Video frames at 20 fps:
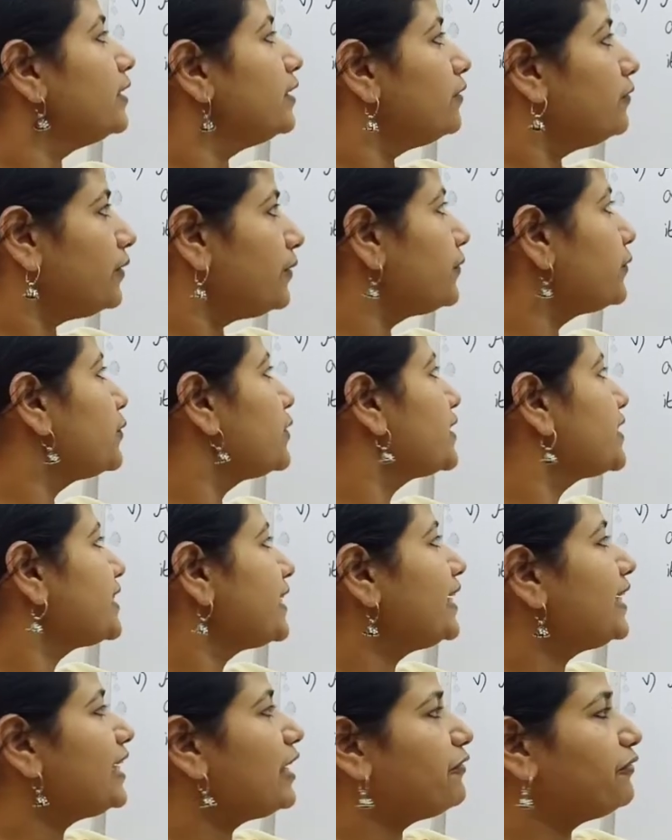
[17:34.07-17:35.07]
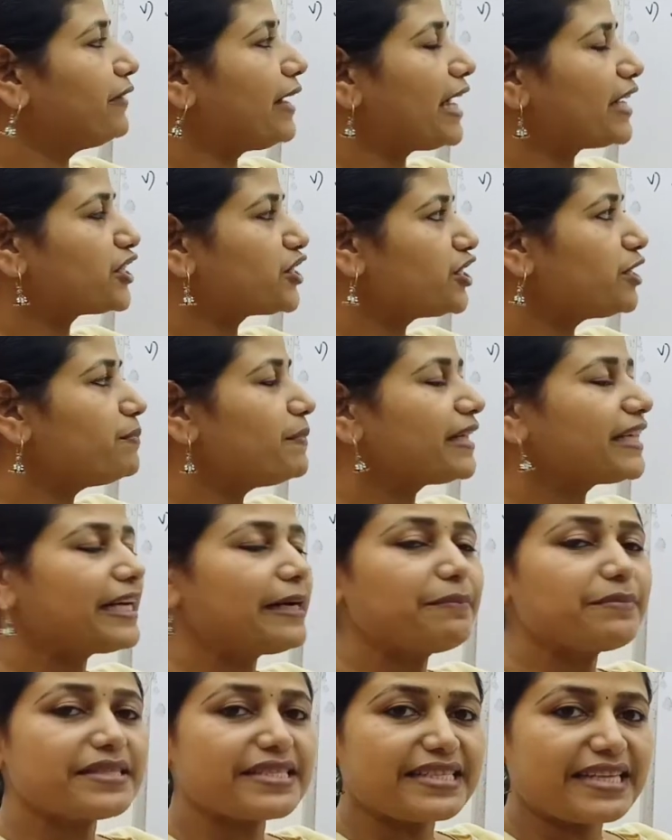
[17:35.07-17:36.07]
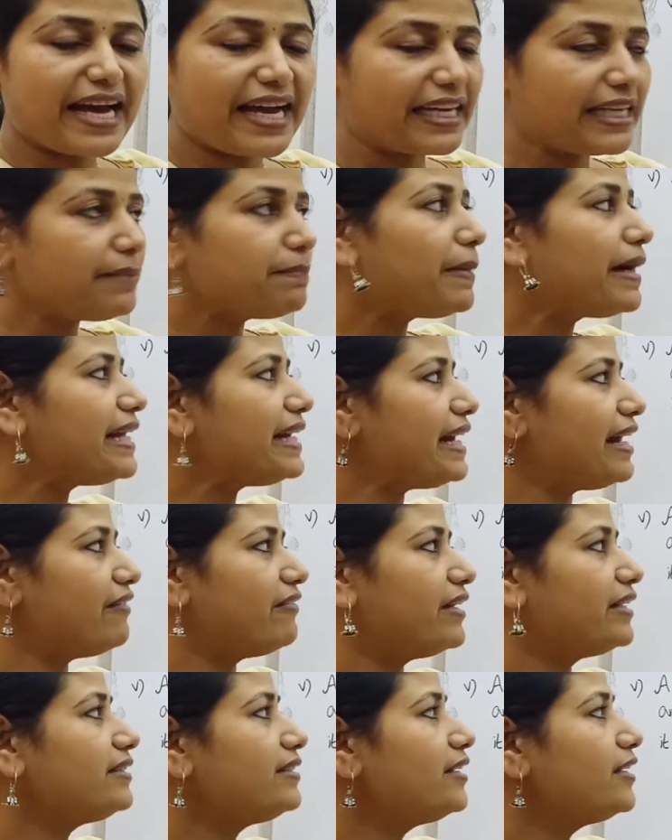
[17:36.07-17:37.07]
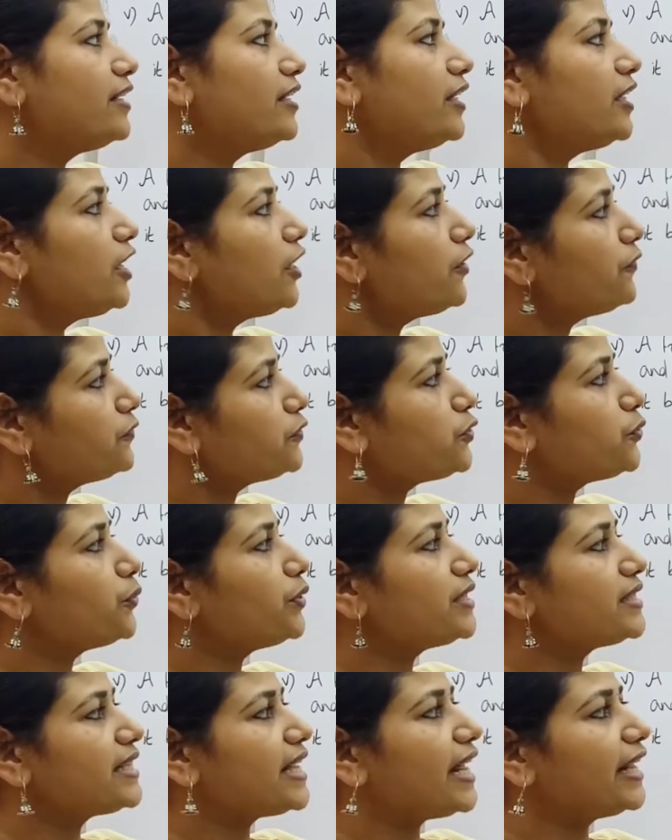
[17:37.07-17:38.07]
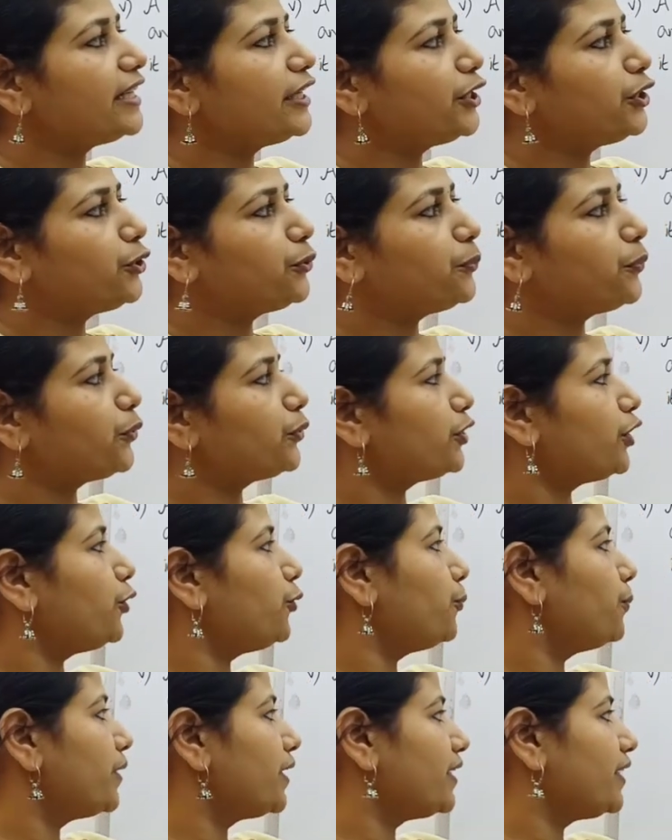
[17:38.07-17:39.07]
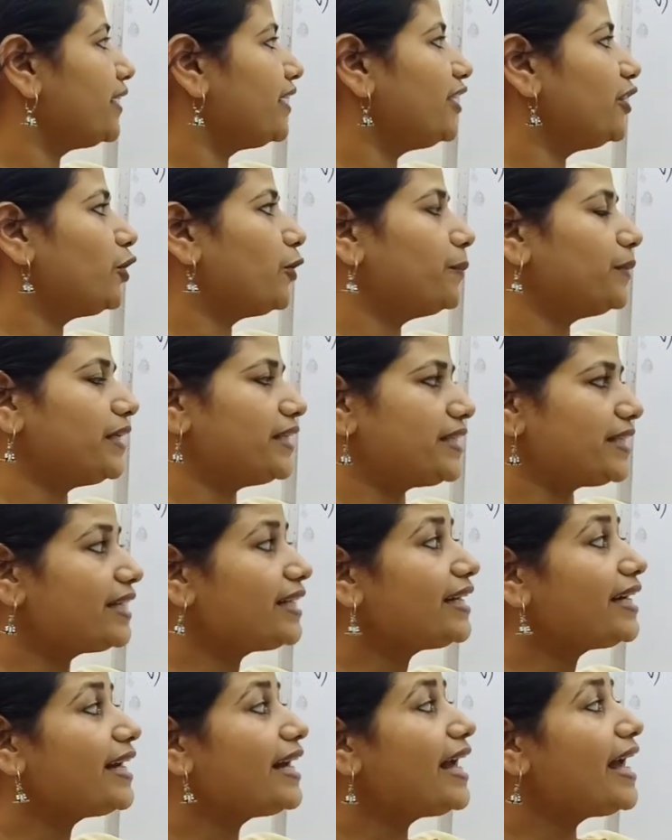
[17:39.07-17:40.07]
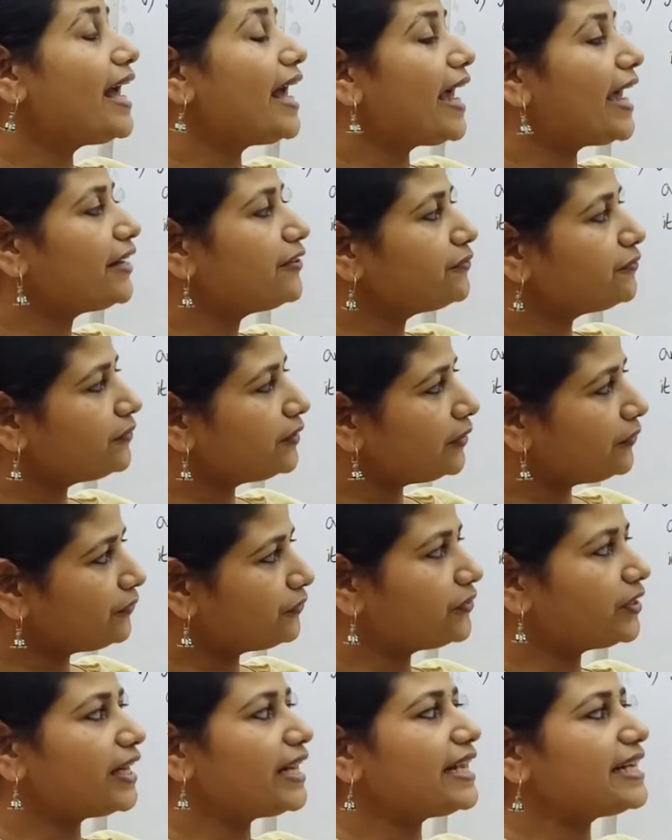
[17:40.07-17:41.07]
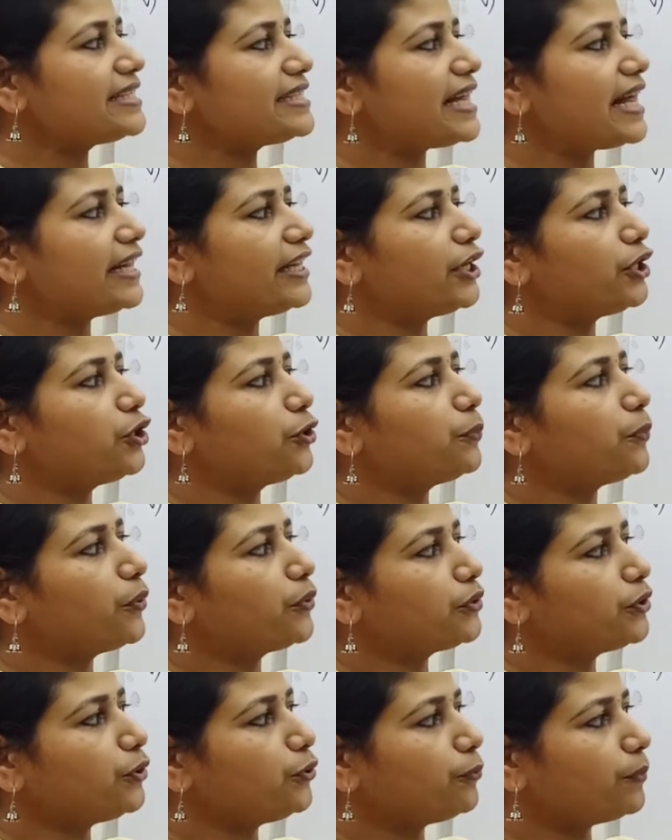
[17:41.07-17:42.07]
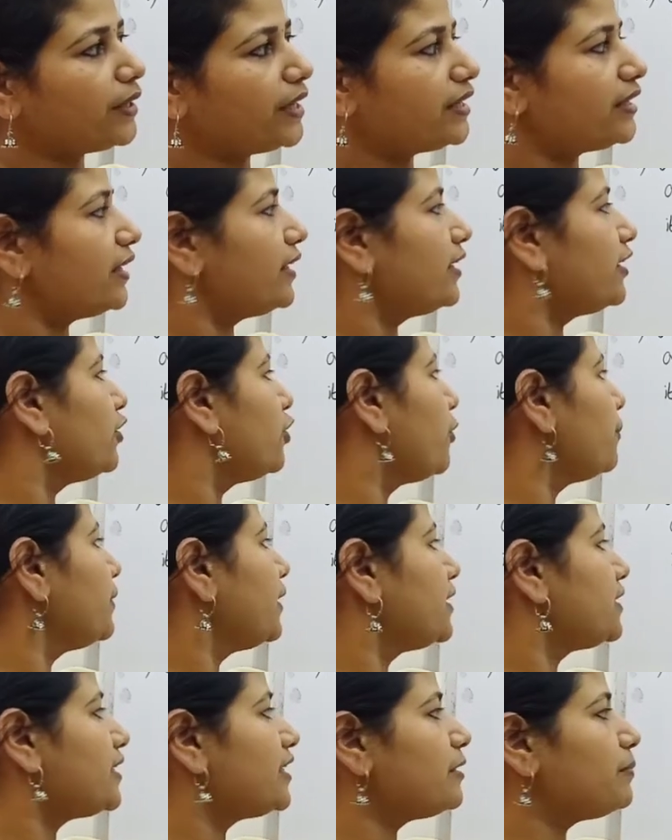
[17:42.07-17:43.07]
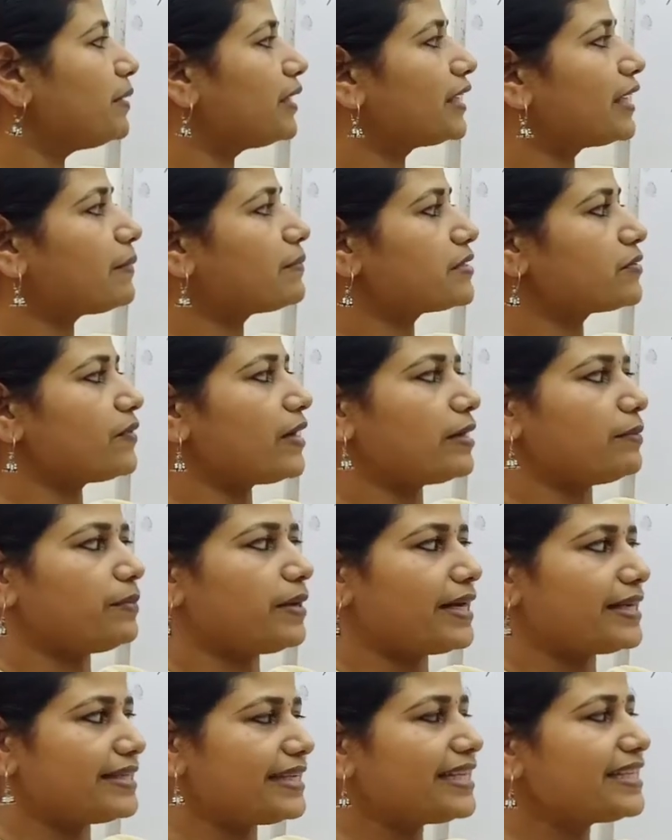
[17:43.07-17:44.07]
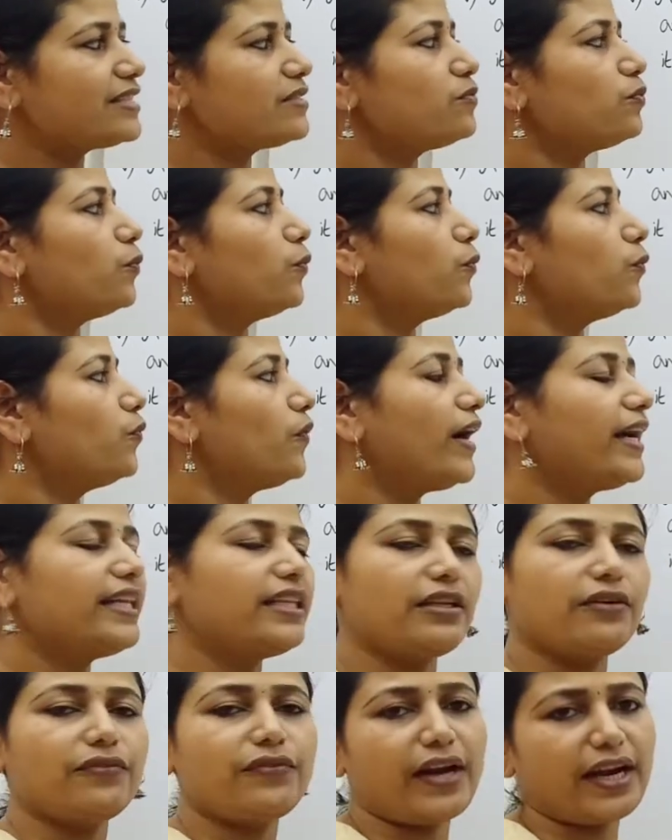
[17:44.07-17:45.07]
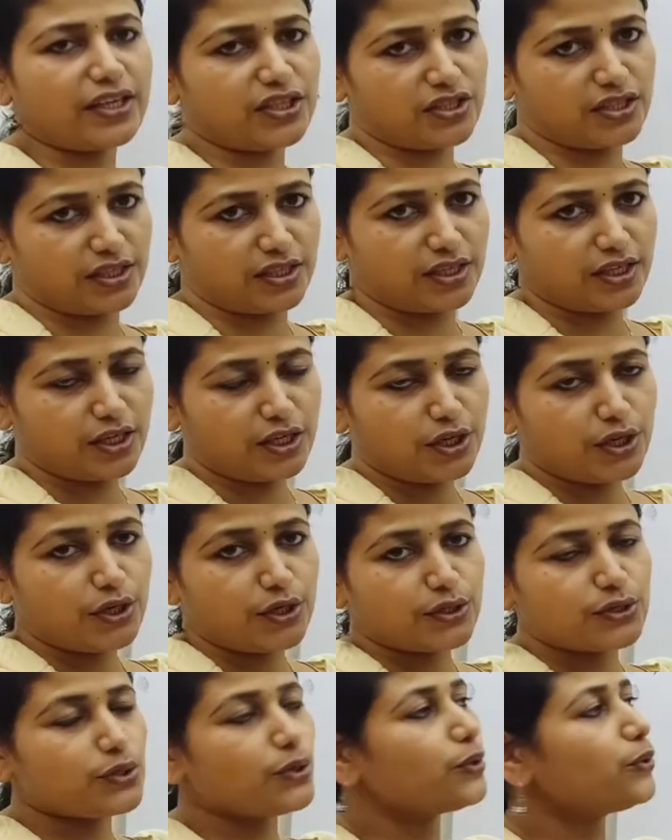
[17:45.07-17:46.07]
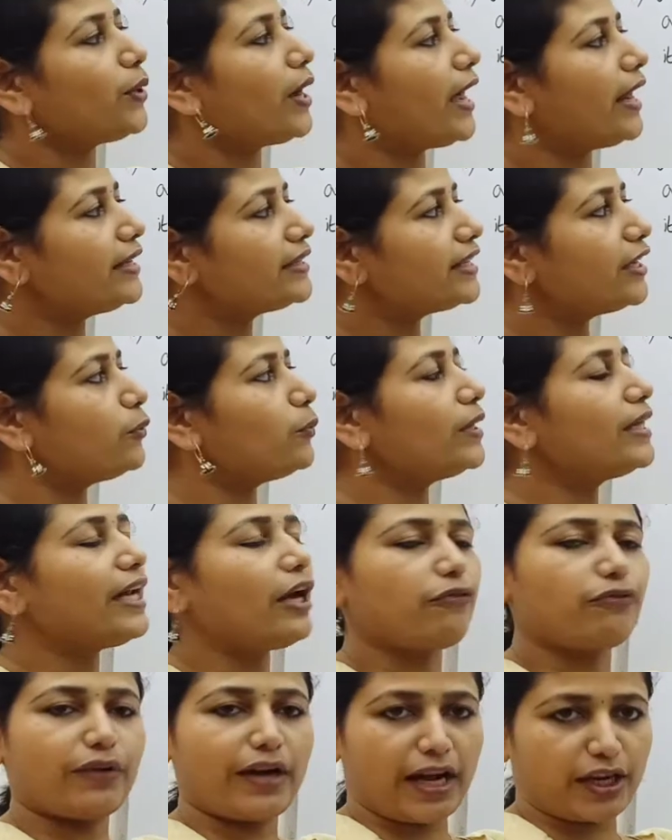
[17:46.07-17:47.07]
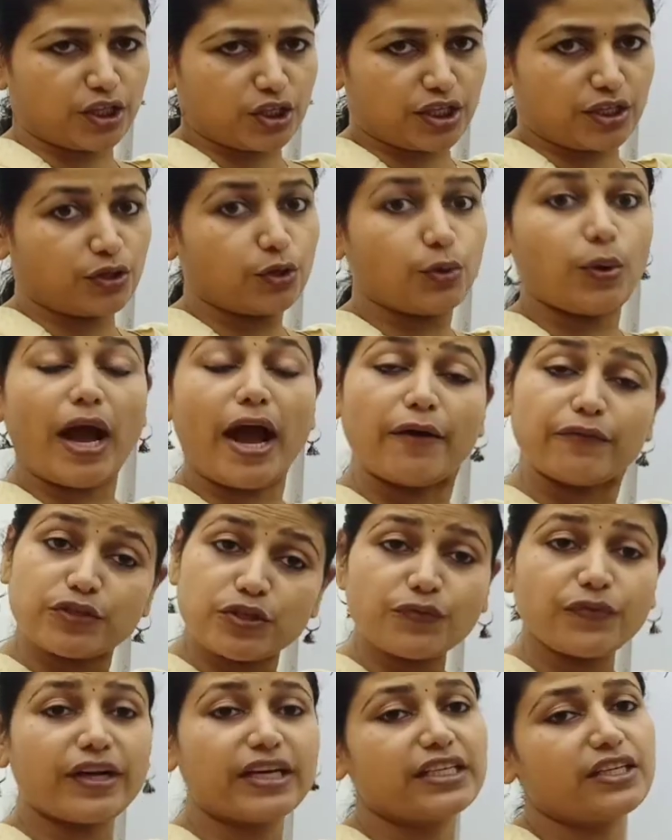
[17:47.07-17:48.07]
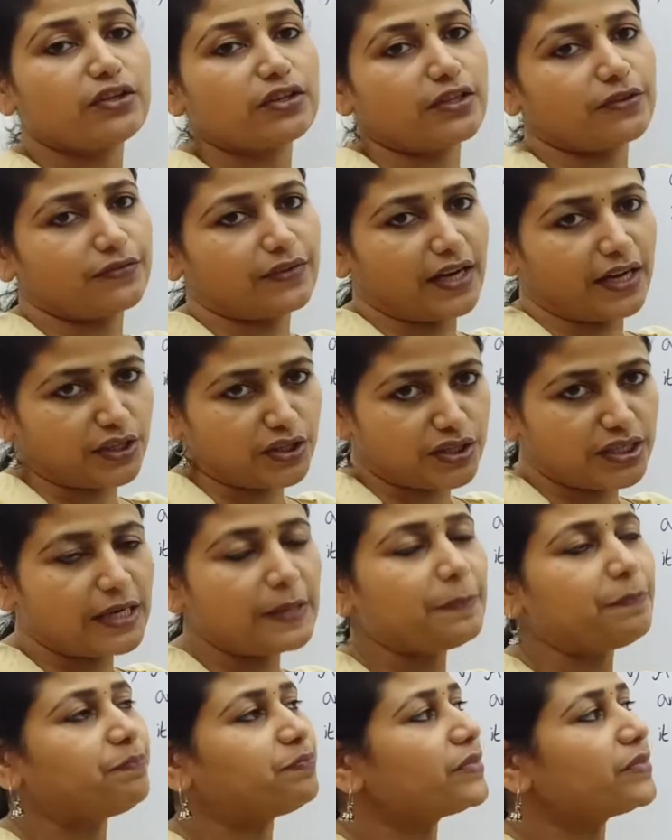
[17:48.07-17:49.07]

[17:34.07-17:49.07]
Fifth question, a fraction becomes 9 by 11 if 2 is added to both the numerator and denominator, and if 3 is added to both numerator and denominator, it becomes 5 by 6. Find the fraction. So you had given a fraction. You have to find out a fraction.